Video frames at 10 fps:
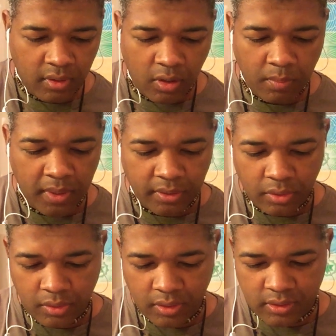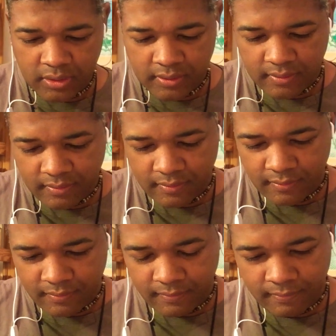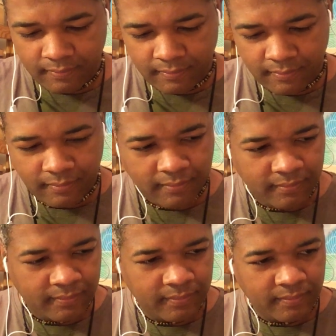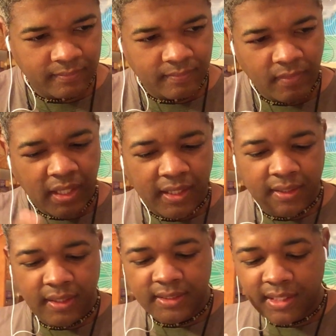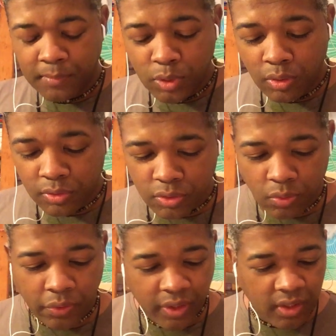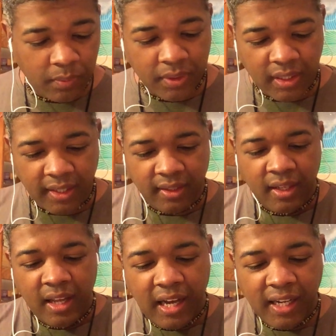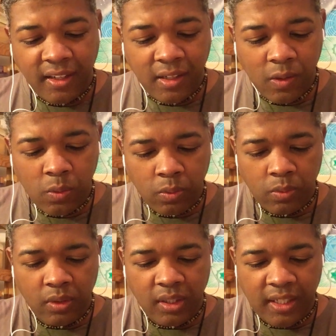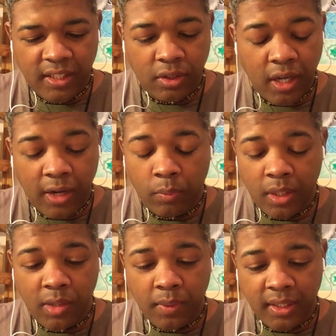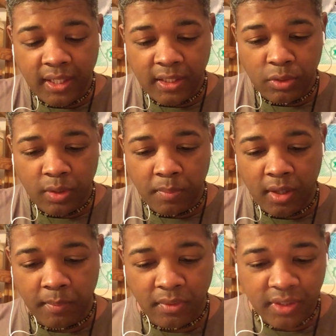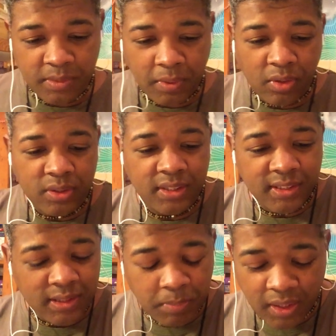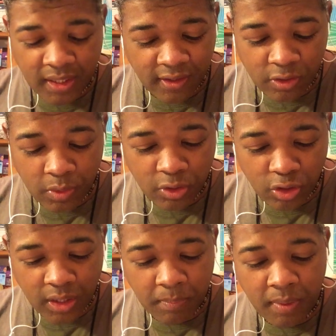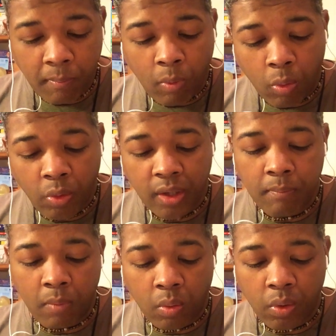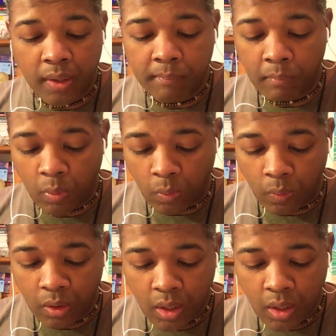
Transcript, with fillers: oh my goodness, mm-hmm. There's some sort of story here with, like, I don't know, you know, I really want to get to the bottom of this, because this is beginning to intrigue me more and more and more.